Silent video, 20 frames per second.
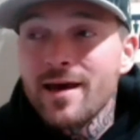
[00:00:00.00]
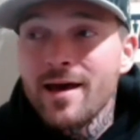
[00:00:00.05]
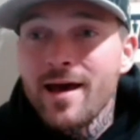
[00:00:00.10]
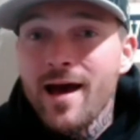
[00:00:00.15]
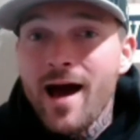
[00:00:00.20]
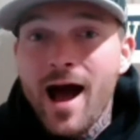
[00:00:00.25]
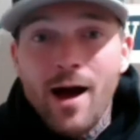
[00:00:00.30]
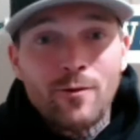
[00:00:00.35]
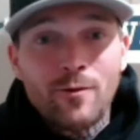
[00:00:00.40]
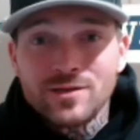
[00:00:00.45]

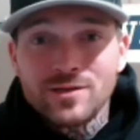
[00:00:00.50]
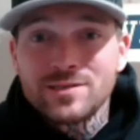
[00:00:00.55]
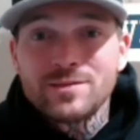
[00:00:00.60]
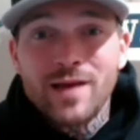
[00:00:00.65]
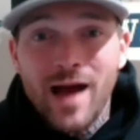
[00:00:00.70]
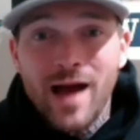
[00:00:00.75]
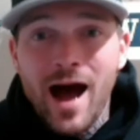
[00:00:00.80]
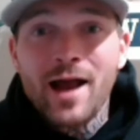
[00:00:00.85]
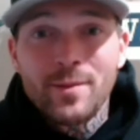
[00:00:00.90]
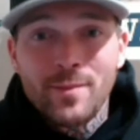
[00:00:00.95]
I was
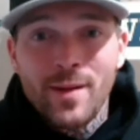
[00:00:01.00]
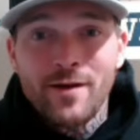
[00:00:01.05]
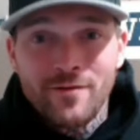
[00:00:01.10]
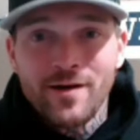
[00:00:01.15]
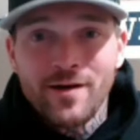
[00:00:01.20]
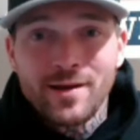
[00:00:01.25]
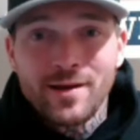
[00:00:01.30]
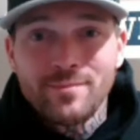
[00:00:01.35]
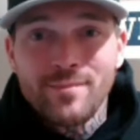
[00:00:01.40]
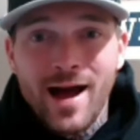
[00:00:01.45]
out of my
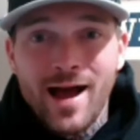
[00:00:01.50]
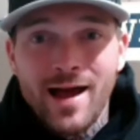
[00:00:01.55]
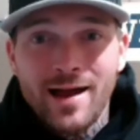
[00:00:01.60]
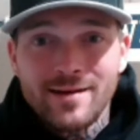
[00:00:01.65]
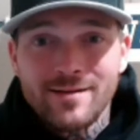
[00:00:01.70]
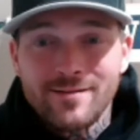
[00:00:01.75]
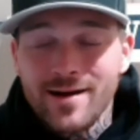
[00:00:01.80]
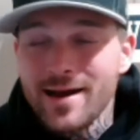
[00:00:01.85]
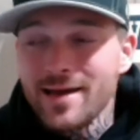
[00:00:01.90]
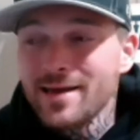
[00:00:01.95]
fucking mind,
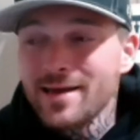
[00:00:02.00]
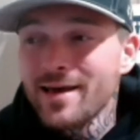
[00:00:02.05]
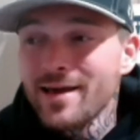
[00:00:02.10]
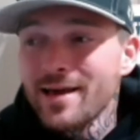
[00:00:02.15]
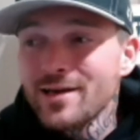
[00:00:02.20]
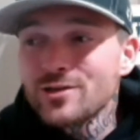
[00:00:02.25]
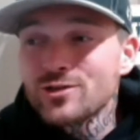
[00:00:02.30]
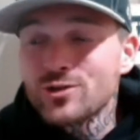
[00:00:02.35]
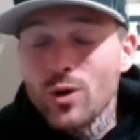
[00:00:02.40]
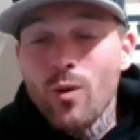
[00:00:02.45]
right?
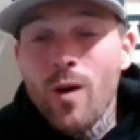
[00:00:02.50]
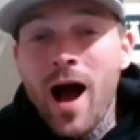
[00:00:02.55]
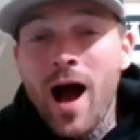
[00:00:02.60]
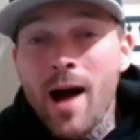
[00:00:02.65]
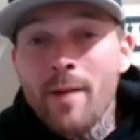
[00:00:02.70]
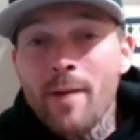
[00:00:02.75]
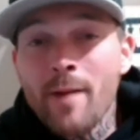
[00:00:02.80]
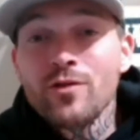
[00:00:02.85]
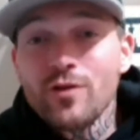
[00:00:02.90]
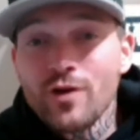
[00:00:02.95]
So
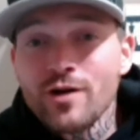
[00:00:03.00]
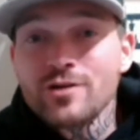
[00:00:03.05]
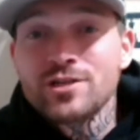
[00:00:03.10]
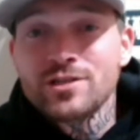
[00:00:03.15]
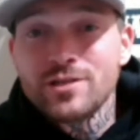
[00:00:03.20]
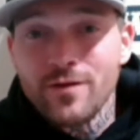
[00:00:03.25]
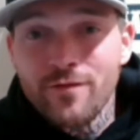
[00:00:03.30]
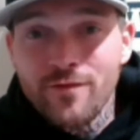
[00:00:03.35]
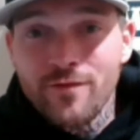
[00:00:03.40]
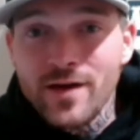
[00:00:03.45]
I'm allergic
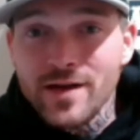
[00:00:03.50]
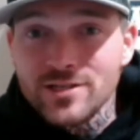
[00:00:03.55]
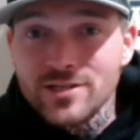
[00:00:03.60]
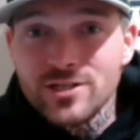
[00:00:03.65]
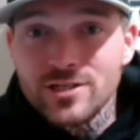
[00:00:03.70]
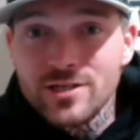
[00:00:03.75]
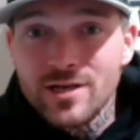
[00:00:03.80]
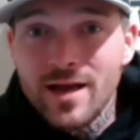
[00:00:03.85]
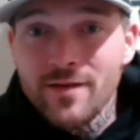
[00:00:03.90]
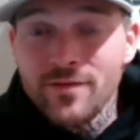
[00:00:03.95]
to
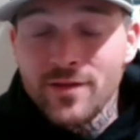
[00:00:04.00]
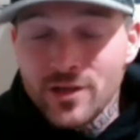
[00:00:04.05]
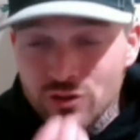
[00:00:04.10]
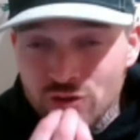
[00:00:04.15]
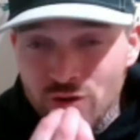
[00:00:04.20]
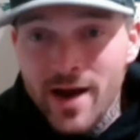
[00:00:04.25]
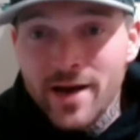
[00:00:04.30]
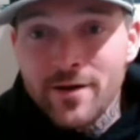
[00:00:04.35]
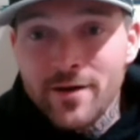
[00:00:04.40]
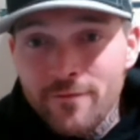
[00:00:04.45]
fish, and they're
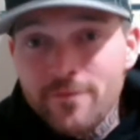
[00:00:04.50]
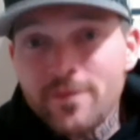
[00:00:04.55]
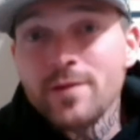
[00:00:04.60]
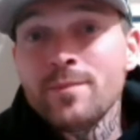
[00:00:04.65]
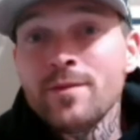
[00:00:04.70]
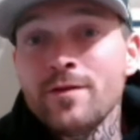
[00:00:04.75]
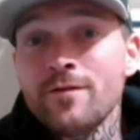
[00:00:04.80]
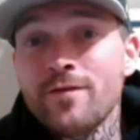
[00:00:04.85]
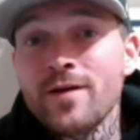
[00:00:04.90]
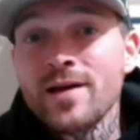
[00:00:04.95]
trying to feed
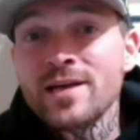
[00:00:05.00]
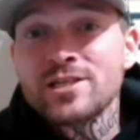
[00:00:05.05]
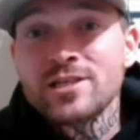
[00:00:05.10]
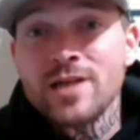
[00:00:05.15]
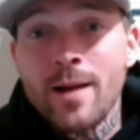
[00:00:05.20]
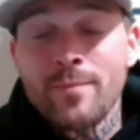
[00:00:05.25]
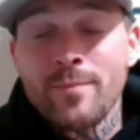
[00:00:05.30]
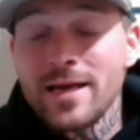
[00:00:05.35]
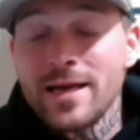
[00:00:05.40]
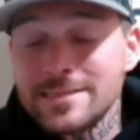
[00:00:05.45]
me fish,
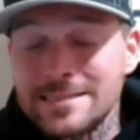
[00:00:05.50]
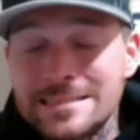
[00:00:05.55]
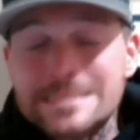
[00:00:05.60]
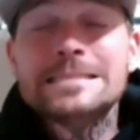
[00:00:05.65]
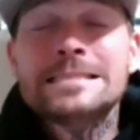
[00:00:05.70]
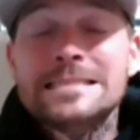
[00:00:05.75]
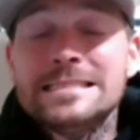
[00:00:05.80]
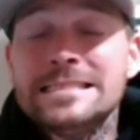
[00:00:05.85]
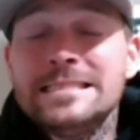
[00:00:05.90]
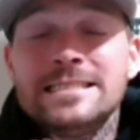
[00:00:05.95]
and I'm like, I
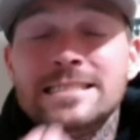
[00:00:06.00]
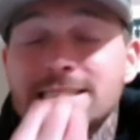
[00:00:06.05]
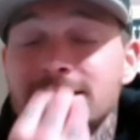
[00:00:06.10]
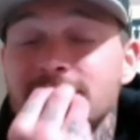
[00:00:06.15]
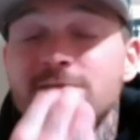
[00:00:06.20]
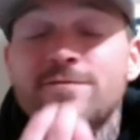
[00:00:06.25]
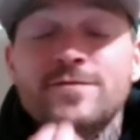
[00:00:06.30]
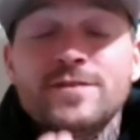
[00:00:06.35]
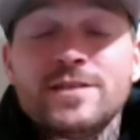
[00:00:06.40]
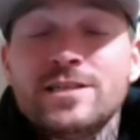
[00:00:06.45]
can't
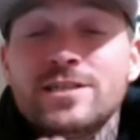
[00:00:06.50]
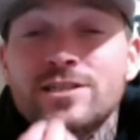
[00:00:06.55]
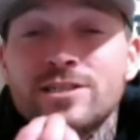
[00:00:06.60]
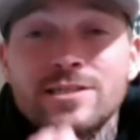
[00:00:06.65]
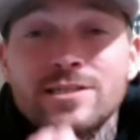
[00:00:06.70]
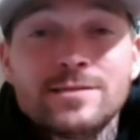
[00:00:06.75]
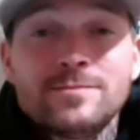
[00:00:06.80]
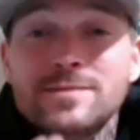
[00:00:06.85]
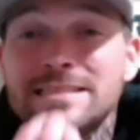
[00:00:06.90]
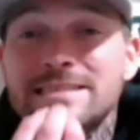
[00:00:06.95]
eat
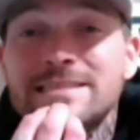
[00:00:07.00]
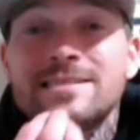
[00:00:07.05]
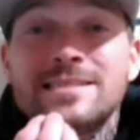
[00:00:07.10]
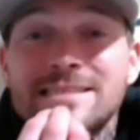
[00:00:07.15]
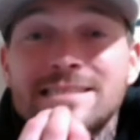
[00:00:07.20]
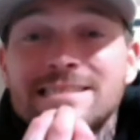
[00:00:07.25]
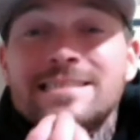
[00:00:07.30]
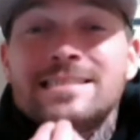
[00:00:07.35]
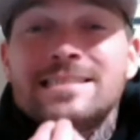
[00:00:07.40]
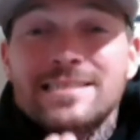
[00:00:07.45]
fish. I'm gonna
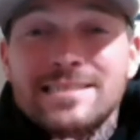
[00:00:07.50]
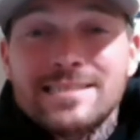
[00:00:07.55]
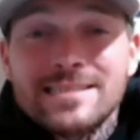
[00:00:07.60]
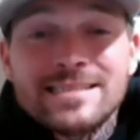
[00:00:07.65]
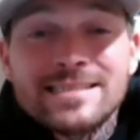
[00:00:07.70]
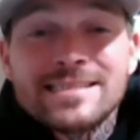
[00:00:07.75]
die.